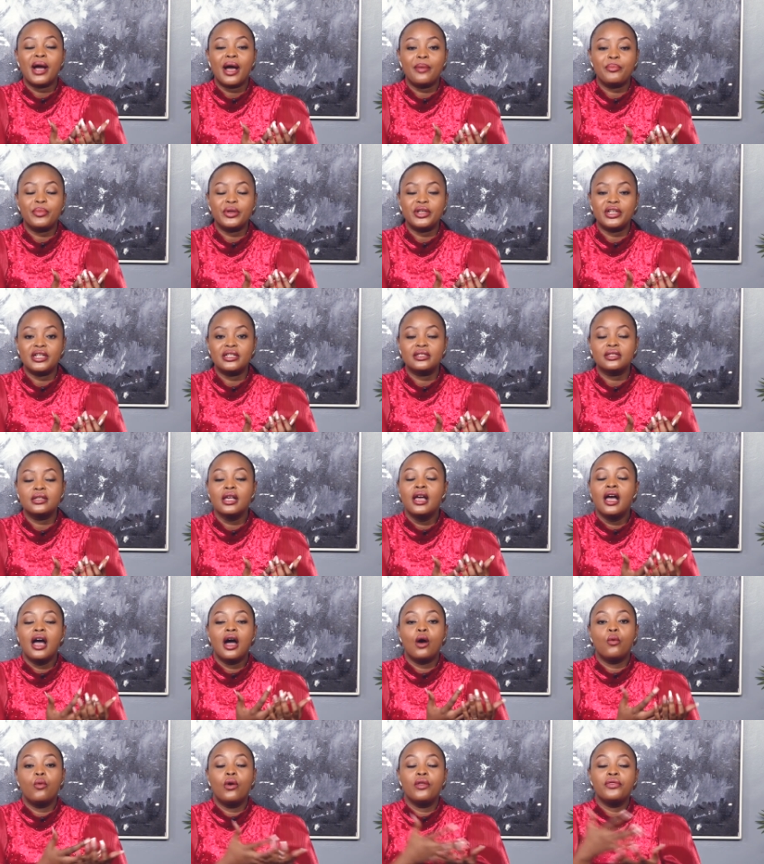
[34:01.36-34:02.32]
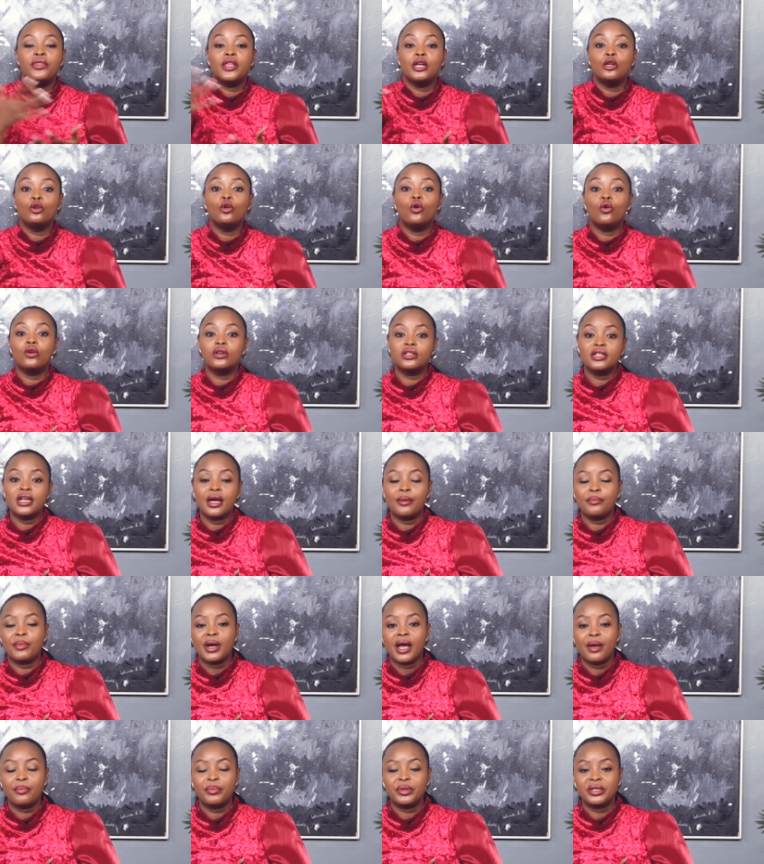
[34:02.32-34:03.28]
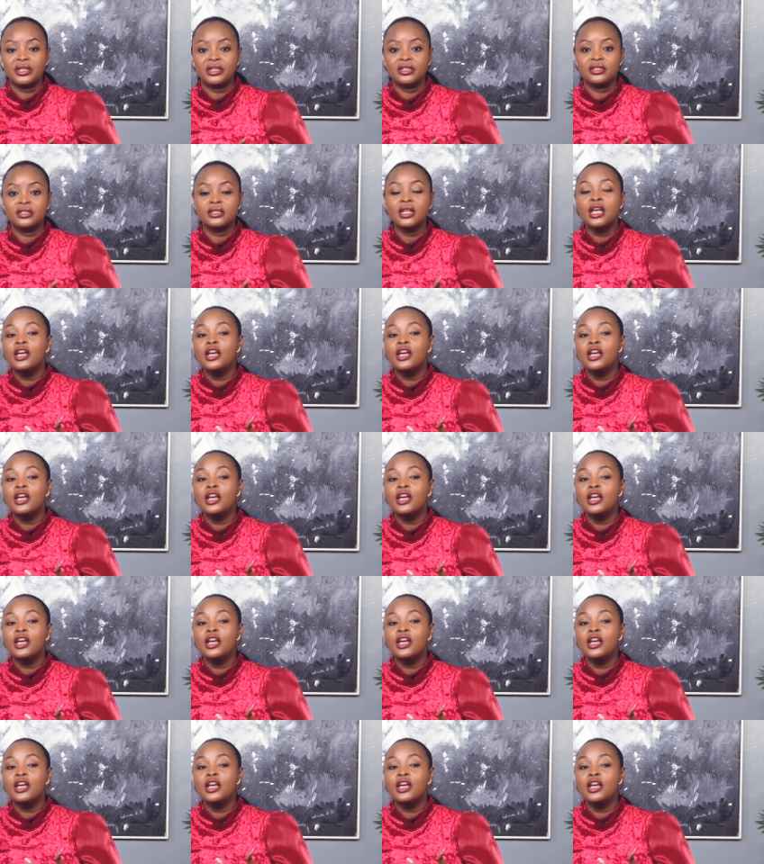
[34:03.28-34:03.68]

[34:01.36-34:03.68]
happiness. I want the long-term happiness.